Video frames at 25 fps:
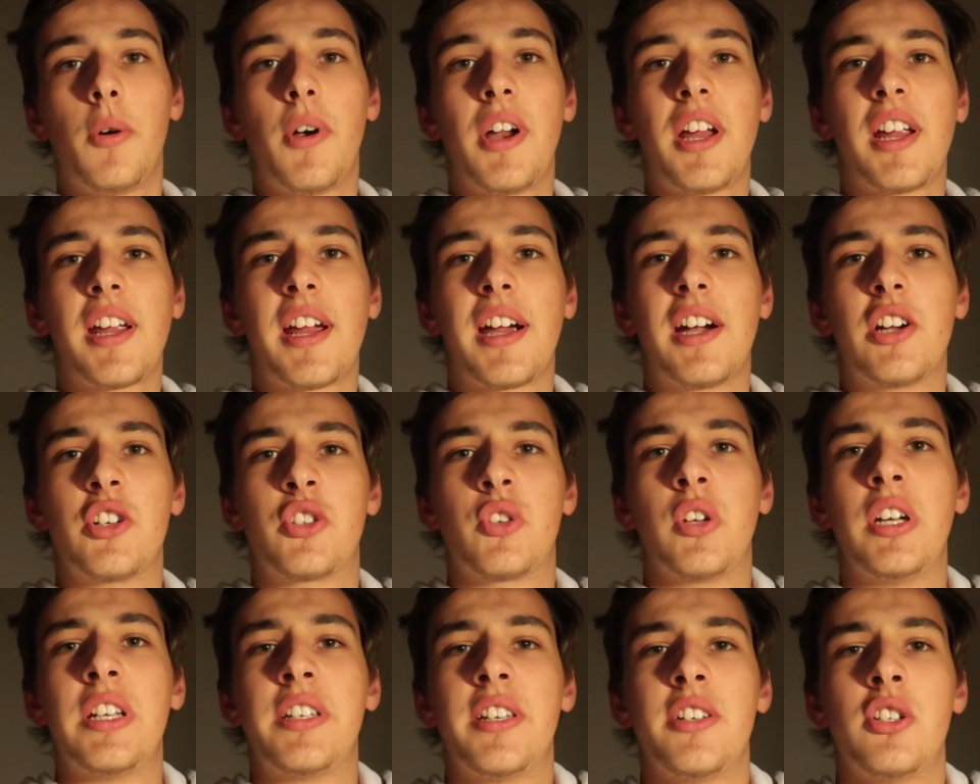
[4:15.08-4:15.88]
Alright
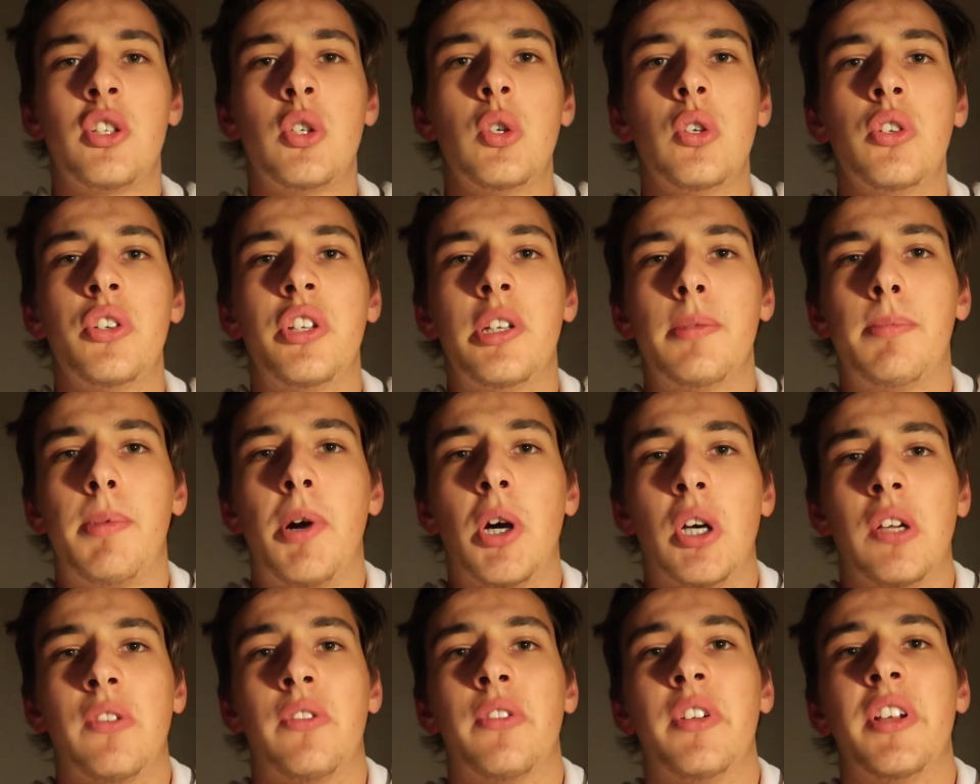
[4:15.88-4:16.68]
guys, so this is usually the
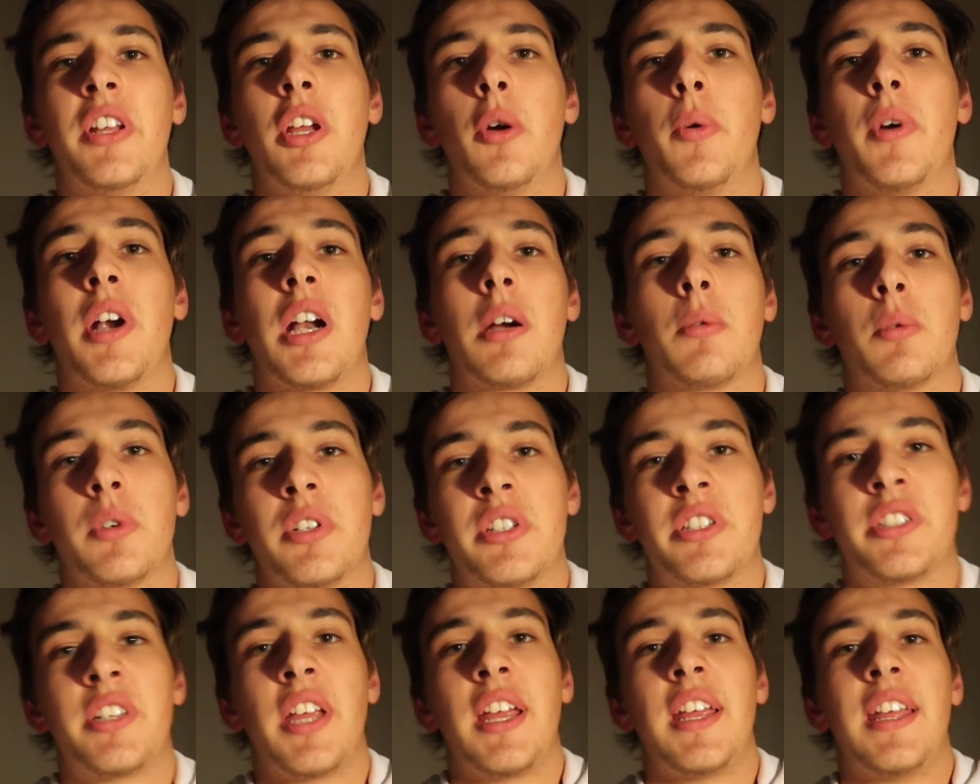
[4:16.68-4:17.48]
part of the video where I
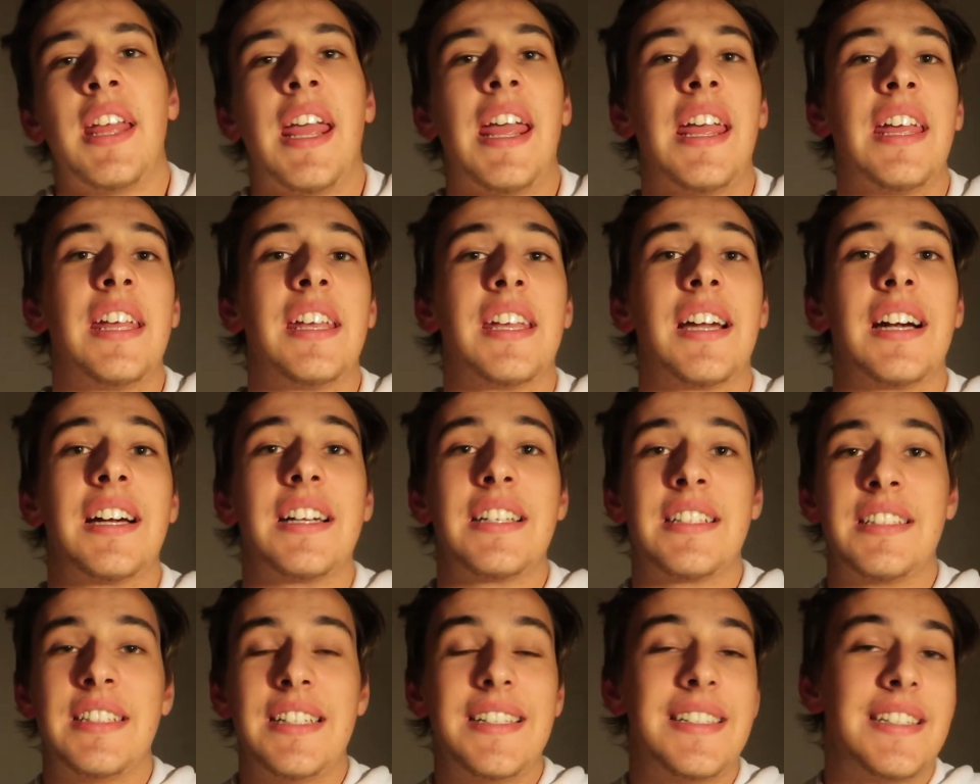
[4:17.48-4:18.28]
would say, hey
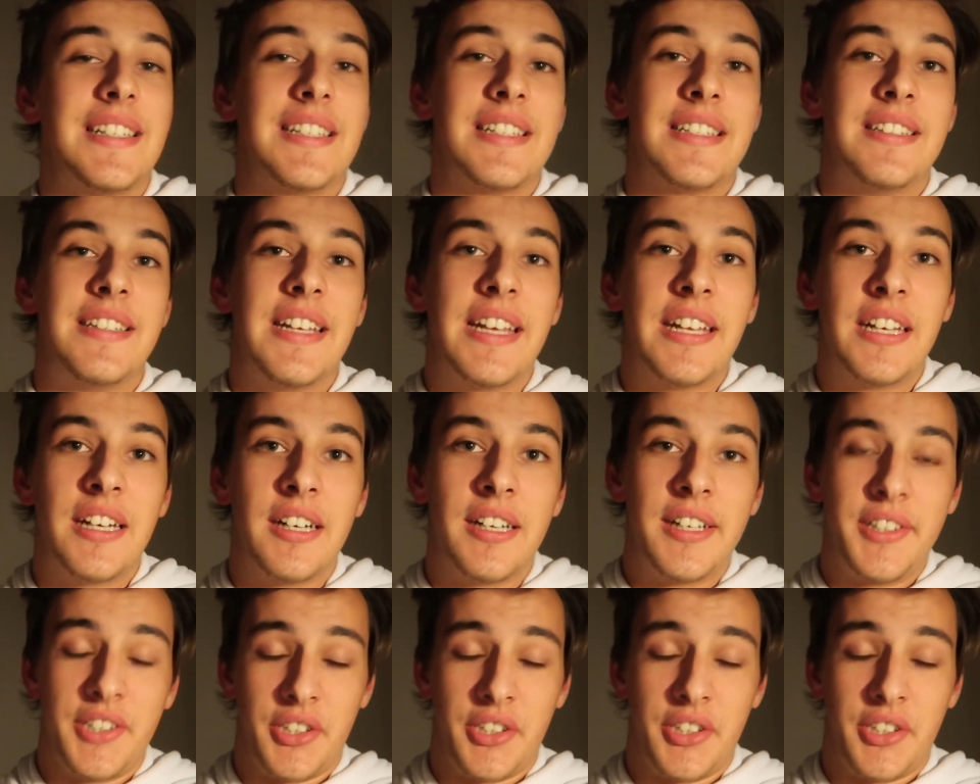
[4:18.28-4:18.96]
guys, this is dinner,